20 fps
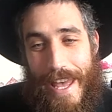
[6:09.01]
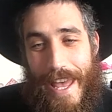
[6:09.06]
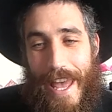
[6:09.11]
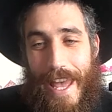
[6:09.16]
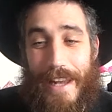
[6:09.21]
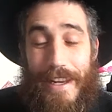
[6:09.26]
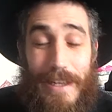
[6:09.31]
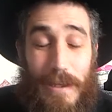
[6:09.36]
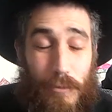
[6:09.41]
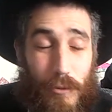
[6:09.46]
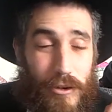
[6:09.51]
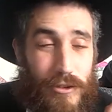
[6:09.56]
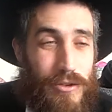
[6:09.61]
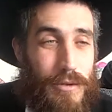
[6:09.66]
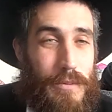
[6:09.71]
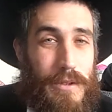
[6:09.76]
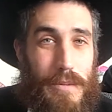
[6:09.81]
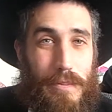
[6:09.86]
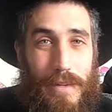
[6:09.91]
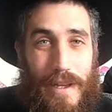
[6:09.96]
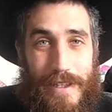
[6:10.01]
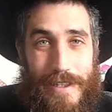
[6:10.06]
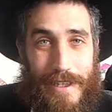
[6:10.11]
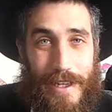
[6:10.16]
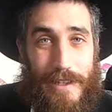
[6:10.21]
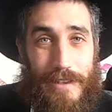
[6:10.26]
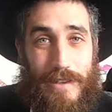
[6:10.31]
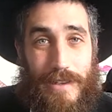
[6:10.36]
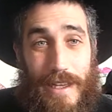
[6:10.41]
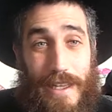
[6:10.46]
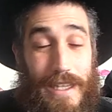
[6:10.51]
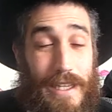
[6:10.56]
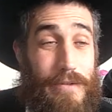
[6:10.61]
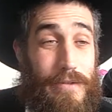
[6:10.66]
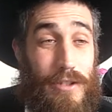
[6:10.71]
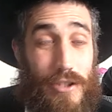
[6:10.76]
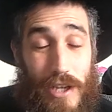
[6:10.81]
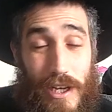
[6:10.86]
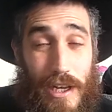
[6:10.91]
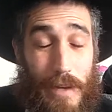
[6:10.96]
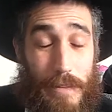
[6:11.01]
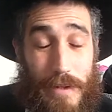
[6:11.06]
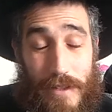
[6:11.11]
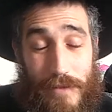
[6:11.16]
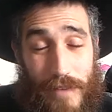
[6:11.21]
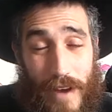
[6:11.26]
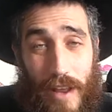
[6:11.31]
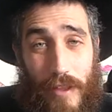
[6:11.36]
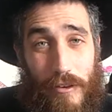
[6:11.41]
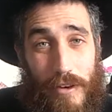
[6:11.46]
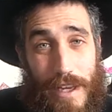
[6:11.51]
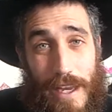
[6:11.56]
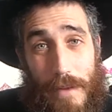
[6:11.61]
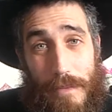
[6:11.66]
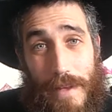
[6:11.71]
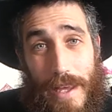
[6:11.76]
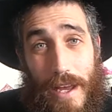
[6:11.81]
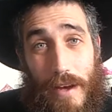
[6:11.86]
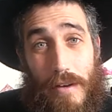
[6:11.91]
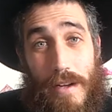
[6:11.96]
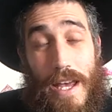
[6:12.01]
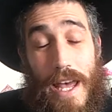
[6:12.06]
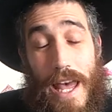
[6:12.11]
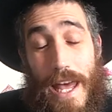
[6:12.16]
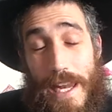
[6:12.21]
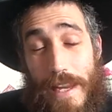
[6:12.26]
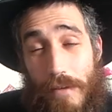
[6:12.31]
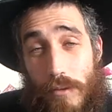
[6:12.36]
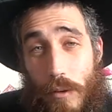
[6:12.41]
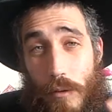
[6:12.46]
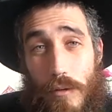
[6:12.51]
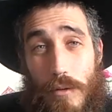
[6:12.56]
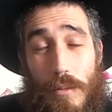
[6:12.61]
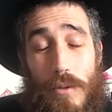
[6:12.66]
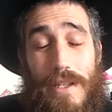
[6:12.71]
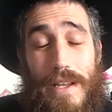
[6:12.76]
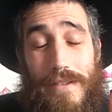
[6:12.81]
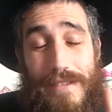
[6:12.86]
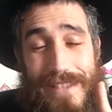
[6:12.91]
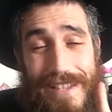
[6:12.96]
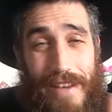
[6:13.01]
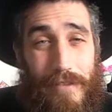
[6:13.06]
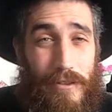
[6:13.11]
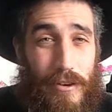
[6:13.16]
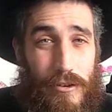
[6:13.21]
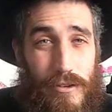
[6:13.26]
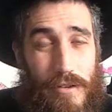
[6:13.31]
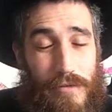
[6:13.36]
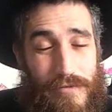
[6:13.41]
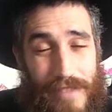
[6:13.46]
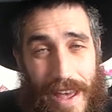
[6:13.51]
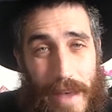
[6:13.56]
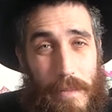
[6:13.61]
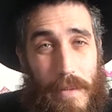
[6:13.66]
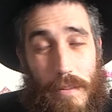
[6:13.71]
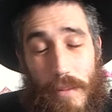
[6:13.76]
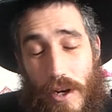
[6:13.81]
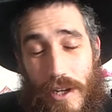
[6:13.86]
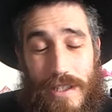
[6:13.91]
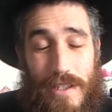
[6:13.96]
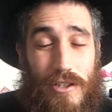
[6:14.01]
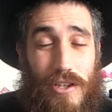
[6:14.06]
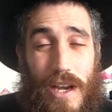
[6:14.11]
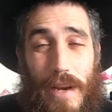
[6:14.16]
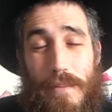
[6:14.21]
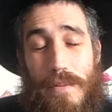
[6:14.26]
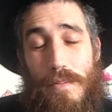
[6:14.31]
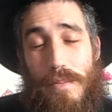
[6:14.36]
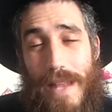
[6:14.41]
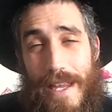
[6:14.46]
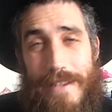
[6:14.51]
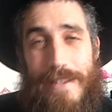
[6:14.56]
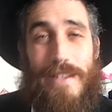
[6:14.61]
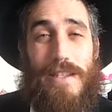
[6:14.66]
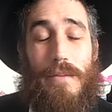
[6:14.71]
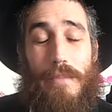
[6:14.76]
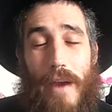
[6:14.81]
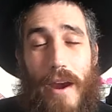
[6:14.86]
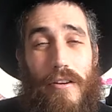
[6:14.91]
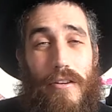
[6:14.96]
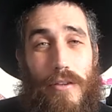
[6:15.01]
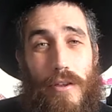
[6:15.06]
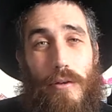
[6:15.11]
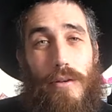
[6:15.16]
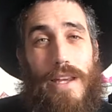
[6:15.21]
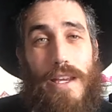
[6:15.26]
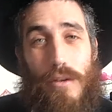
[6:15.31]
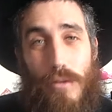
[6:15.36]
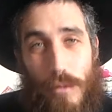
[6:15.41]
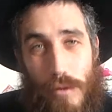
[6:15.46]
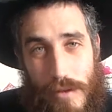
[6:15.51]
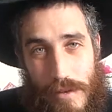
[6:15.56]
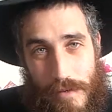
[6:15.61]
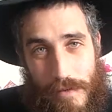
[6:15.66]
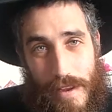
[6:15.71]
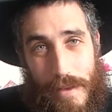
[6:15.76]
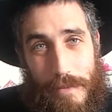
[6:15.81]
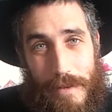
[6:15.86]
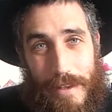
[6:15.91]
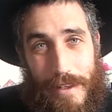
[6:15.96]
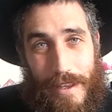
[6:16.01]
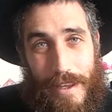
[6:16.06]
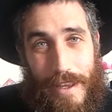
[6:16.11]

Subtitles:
And he brought so much blessing onto the land. Even Jacob, his father, came down, and even though they're supposed to have 7 years of famine, because of Jacob's blessing to Pharaoh, they only had 2 years of famine.